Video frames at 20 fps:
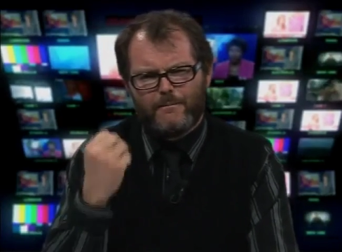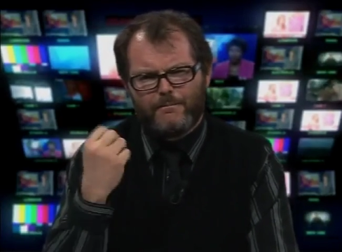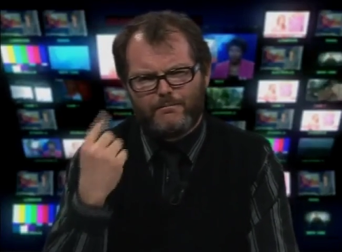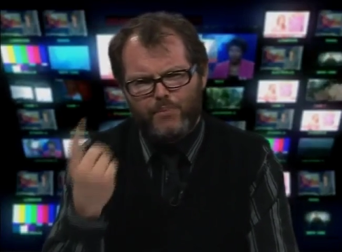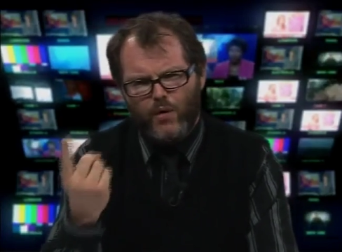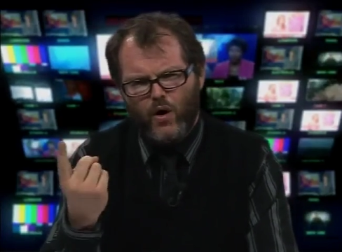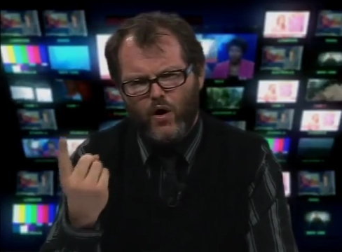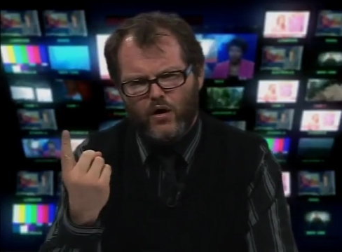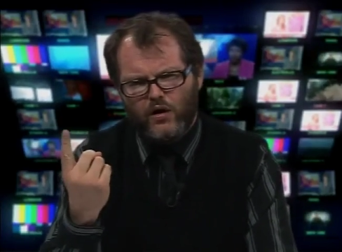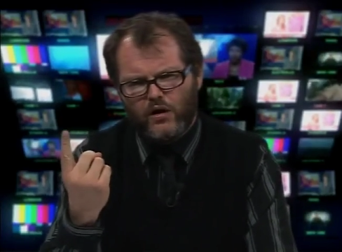
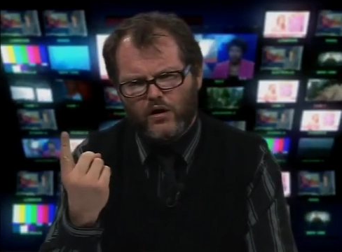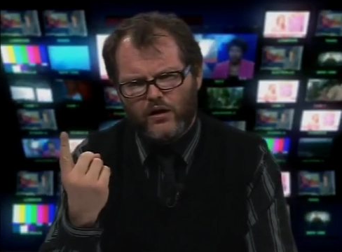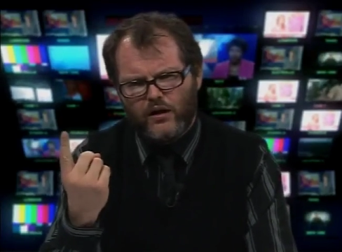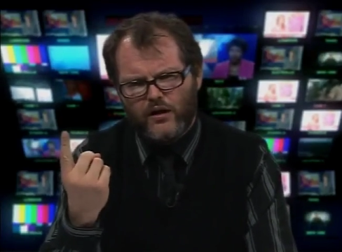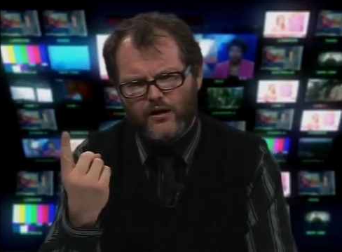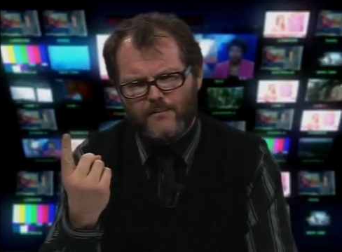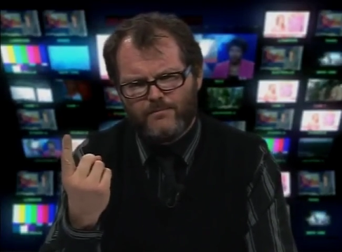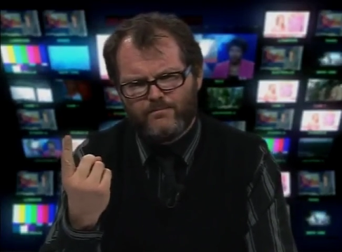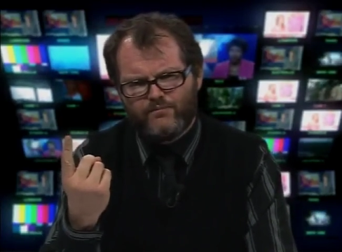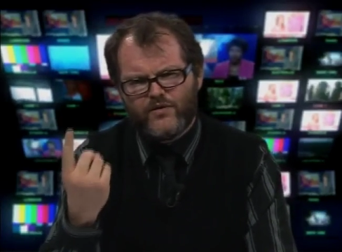
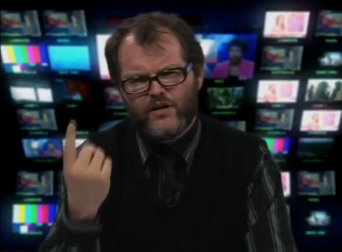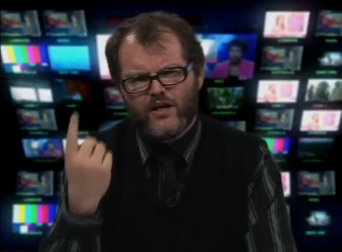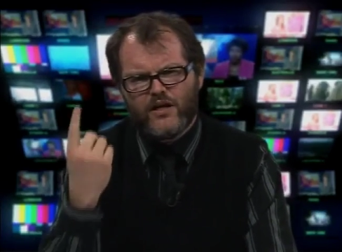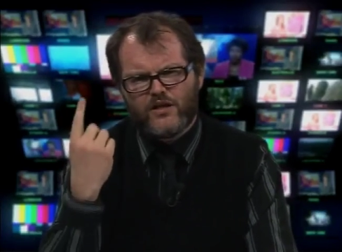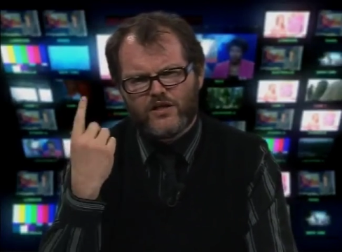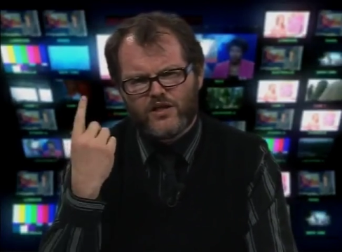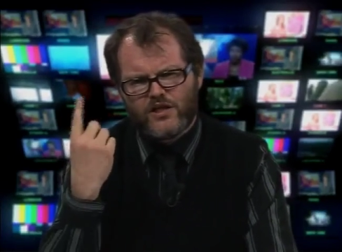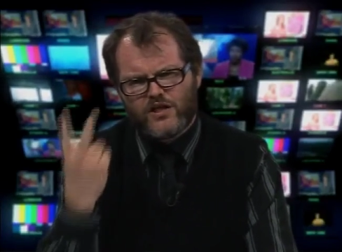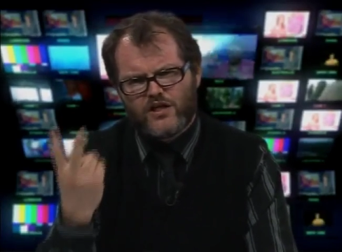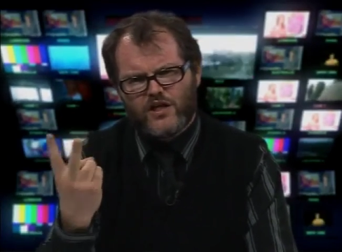
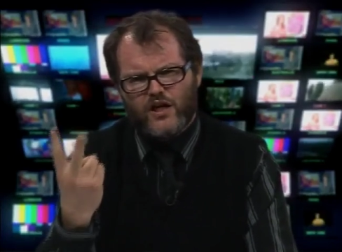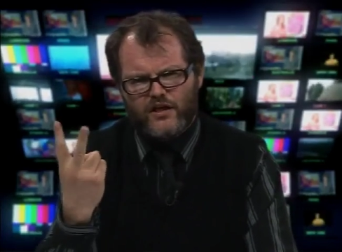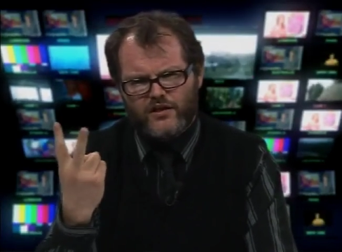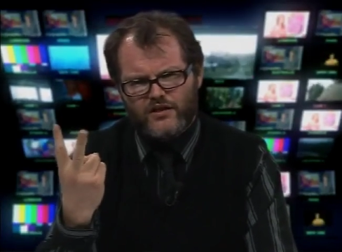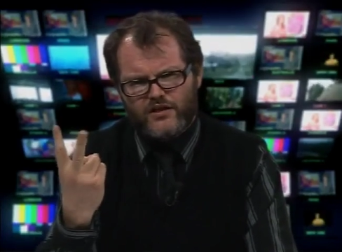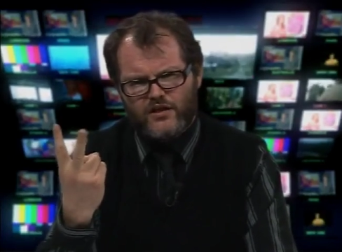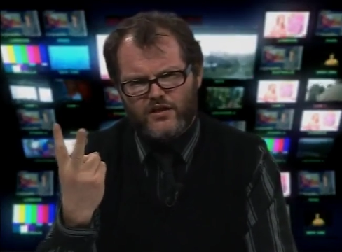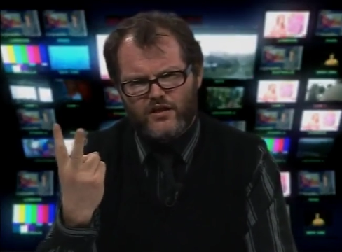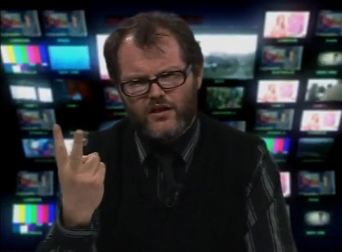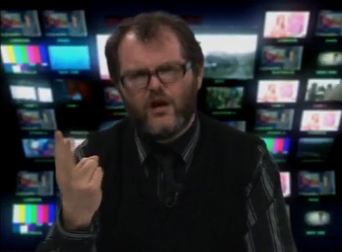
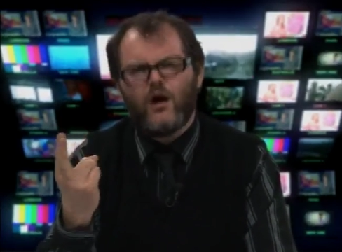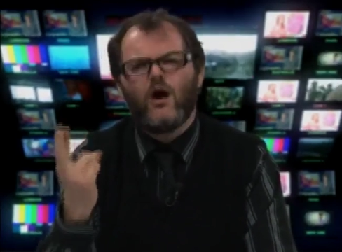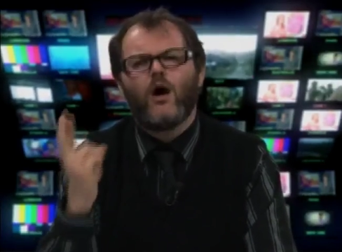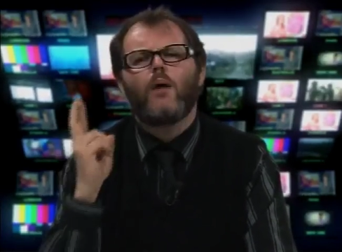Bullshit.